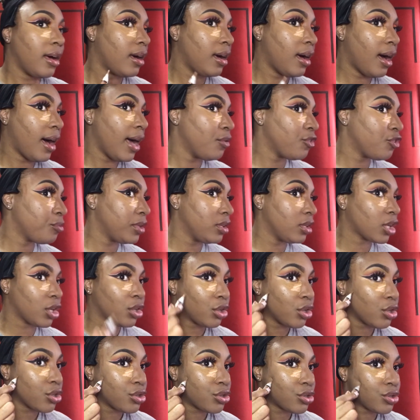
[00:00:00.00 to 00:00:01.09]
and I
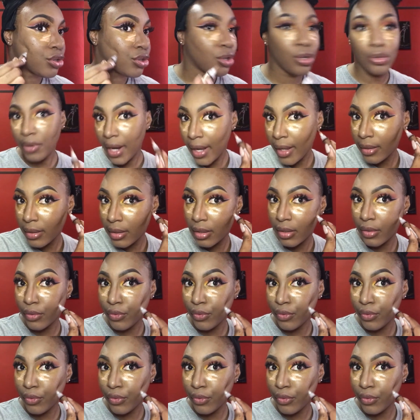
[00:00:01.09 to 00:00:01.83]
absolutely love,